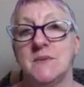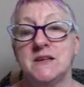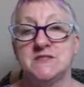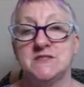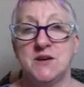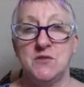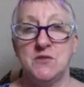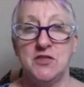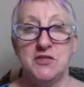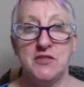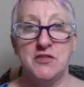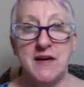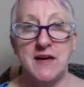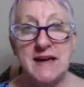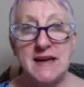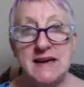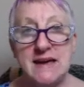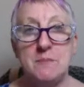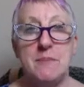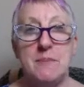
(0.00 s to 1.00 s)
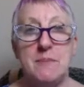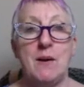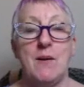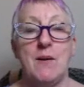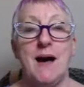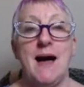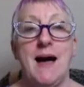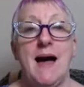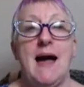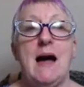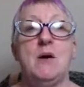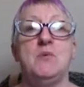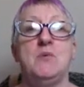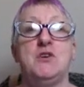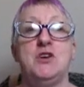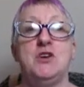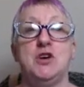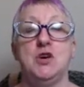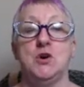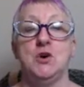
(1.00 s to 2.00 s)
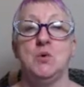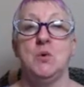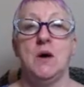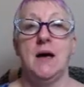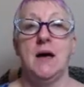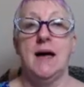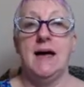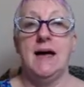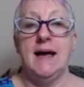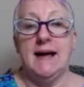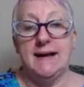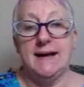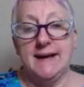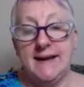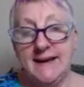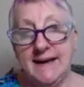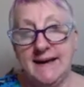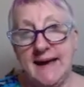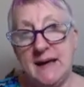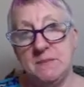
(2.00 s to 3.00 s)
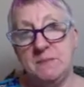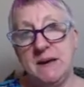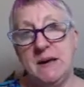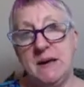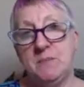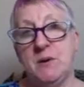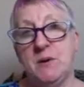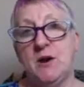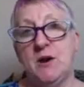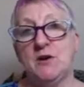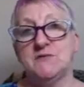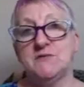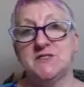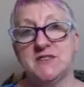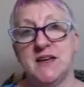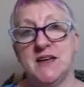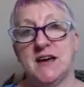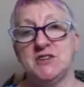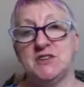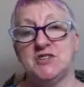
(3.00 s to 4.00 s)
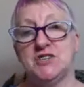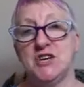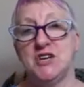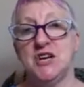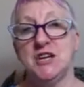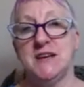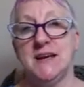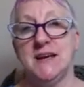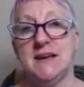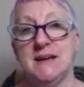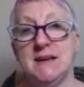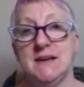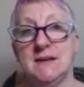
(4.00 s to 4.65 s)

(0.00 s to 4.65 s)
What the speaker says: So think about how you get people onto that journey.